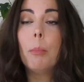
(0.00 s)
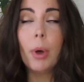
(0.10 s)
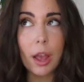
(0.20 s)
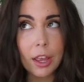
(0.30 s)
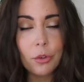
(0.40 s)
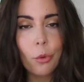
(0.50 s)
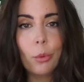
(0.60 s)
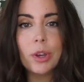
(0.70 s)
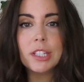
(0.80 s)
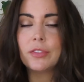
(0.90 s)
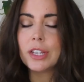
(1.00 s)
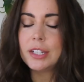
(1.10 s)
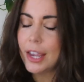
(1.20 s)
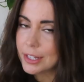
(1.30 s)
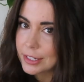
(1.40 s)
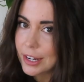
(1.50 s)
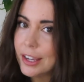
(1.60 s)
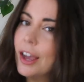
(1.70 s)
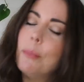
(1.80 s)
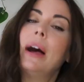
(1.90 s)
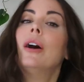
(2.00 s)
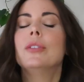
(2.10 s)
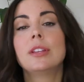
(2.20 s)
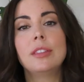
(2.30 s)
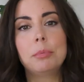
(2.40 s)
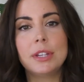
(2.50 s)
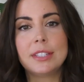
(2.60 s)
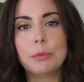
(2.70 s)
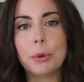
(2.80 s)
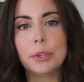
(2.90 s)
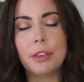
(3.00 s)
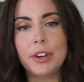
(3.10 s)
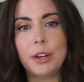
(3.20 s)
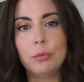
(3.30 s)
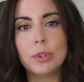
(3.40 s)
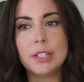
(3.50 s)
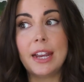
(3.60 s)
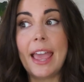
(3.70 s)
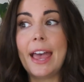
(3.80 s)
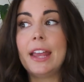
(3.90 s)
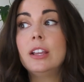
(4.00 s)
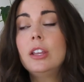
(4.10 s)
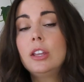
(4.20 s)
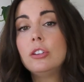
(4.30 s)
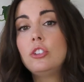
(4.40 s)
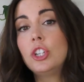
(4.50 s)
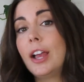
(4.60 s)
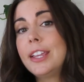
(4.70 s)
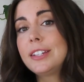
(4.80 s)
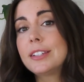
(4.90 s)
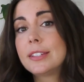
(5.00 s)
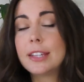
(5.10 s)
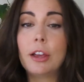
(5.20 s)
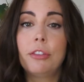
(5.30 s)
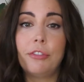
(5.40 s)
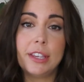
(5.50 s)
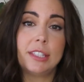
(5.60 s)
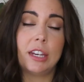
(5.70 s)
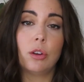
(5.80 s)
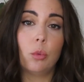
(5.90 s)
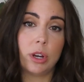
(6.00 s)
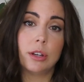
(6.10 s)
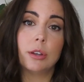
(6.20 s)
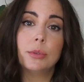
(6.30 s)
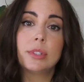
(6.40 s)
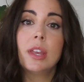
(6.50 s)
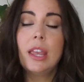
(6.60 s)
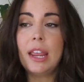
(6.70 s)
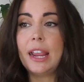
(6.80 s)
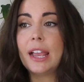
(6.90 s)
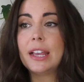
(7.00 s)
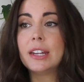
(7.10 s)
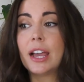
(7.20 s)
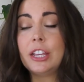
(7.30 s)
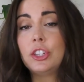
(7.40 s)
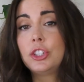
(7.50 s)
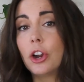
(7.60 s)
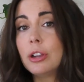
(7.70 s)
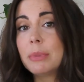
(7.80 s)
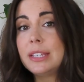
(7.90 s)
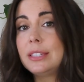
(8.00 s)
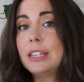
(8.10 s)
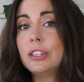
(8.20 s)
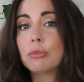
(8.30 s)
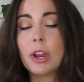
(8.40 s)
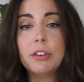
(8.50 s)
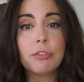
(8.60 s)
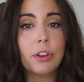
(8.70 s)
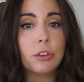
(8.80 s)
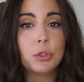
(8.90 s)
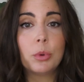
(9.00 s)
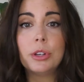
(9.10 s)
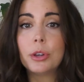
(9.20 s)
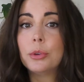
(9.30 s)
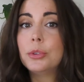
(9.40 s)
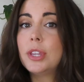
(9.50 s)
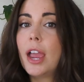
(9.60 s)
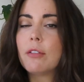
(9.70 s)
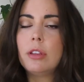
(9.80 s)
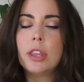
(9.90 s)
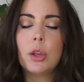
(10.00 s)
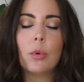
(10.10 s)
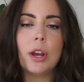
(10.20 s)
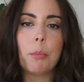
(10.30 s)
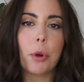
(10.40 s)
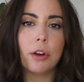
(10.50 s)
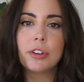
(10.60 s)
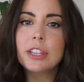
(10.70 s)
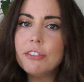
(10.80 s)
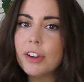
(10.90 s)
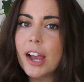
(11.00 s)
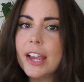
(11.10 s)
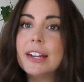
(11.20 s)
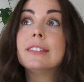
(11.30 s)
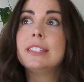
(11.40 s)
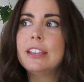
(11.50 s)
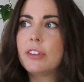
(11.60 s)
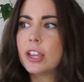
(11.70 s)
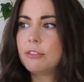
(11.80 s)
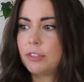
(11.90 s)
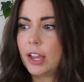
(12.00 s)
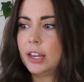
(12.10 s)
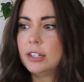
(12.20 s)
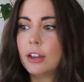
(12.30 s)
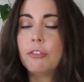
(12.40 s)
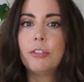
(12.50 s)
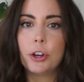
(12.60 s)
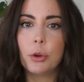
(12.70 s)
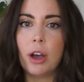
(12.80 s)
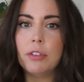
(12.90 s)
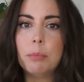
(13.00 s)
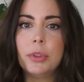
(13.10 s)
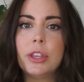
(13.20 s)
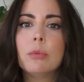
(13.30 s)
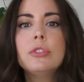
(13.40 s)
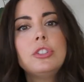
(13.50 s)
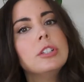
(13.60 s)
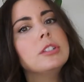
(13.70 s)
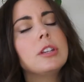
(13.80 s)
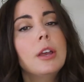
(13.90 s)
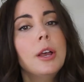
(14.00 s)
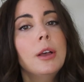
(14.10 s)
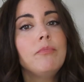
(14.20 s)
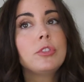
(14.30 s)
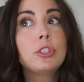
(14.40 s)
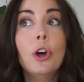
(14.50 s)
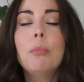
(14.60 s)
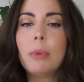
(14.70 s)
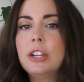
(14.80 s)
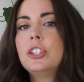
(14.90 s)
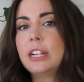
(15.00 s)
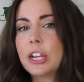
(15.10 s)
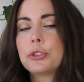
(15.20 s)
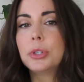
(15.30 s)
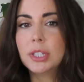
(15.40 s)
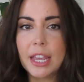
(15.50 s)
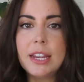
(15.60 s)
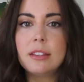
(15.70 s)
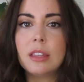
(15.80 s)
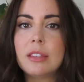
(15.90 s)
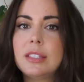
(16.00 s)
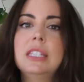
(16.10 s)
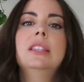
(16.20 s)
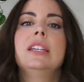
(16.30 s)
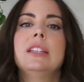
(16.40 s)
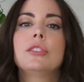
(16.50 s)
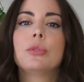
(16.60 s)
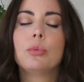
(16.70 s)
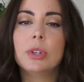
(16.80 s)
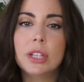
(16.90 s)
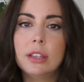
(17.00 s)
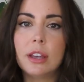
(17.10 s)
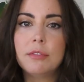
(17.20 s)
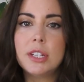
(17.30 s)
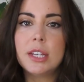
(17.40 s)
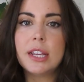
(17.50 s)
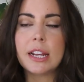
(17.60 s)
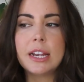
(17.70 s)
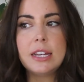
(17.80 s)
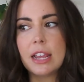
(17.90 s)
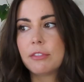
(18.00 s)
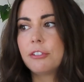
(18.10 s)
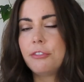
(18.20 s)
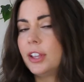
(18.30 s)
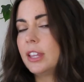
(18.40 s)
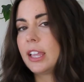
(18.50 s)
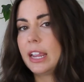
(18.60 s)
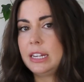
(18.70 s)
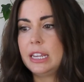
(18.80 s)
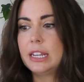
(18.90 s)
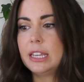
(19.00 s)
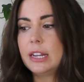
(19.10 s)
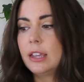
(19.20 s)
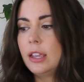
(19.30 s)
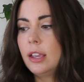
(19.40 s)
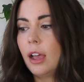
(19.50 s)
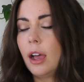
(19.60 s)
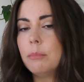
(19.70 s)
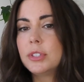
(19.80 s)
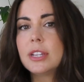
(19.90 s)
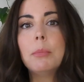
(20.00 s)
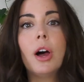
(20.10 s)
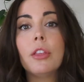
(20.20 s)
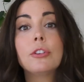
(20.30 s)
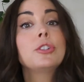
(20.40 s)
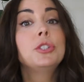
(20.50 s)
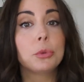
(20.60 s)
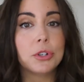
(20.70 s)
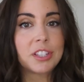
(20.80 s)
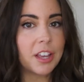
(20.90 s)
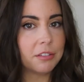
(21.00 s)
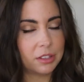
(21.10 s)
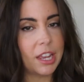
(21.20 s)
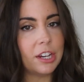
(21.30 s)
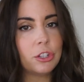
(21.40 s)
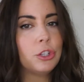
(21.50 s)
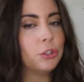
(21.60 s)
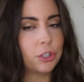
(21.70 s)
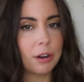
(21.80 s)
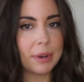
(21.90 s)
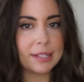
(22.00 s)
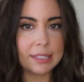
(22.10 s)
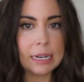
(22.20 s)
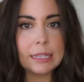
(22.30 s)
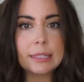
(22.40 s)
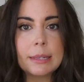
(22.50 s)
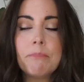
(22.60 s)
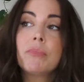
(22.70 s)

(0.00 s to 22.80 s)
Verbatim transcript: But what was fantastic about the place that we were living in was it had giant south-facing windows, and I started my seeds right in front of those windows. Everything went perfectly fine. I'll see if I can find a photo of it, but there was just so much natural light that the seedlings really loved it, and I never felt like I needed some other source of light to start my seeds.